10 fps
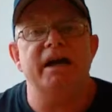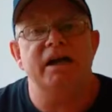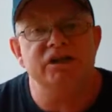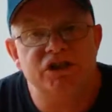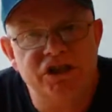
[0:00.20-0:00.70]

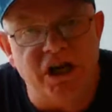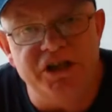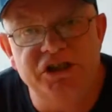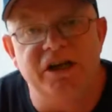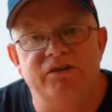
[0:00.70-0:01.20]
Guys,
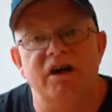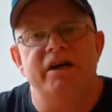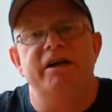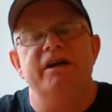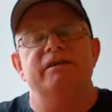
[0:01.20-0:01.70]
Johnny
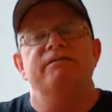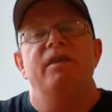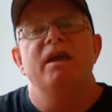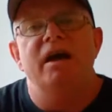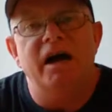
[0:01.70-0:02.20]
Jetrod here.
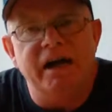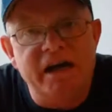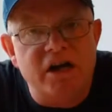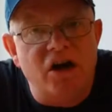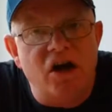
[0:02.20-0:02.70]
I
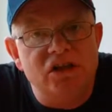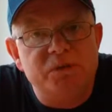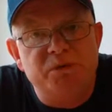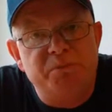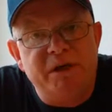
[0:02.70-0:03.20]
got an
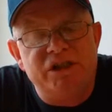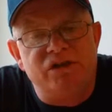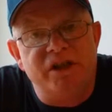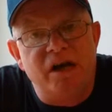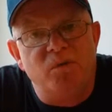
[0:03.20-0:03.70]
awesome
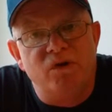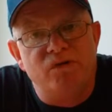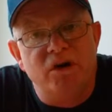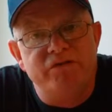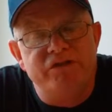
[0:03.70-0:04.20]
special that I want
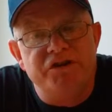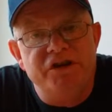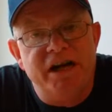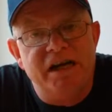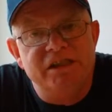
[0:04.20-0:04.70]
to run for you
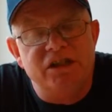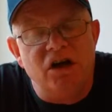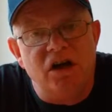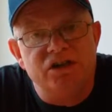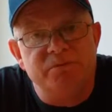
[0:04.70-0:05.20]
guys, an
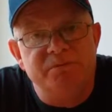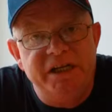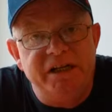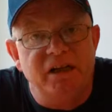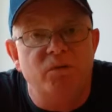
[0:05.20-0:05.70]
awesome
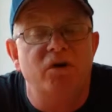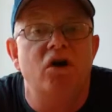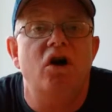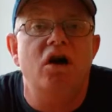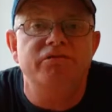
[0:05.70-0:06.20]
deal I
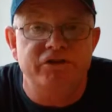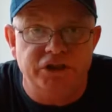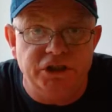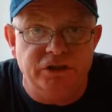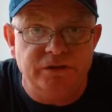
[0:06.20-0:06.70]
want to offer
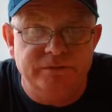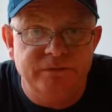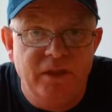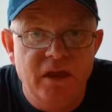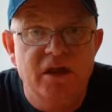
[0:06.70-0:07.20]
you.
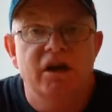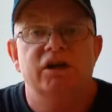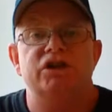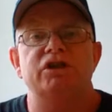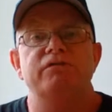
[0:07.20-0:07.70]

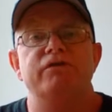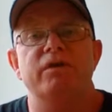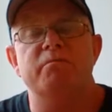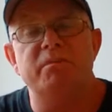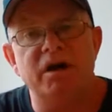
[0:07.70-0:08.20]
So for
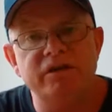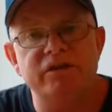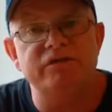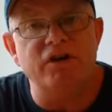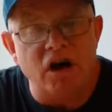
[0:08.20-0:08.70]
the
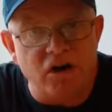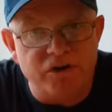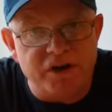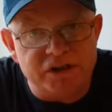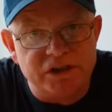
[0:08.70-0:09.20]
month of
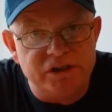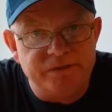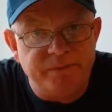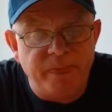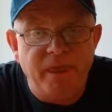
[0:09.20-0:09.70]
August,
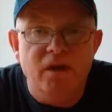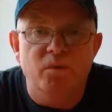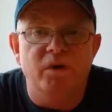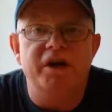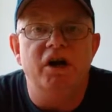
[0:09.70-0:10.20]

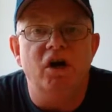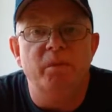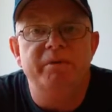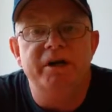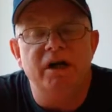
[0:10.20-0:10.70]
we're going to
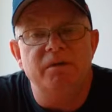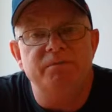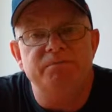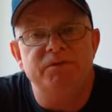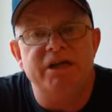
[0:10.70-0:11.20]
open it
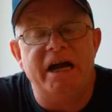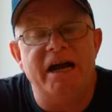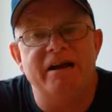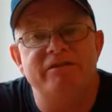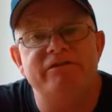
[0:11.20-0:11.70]
up to
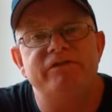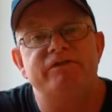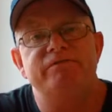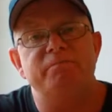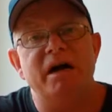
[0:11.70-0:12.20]
have
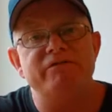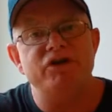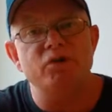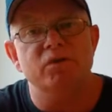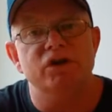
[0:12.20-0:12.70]
my
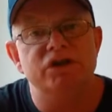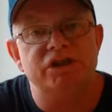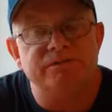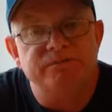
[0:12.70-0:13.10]
viewers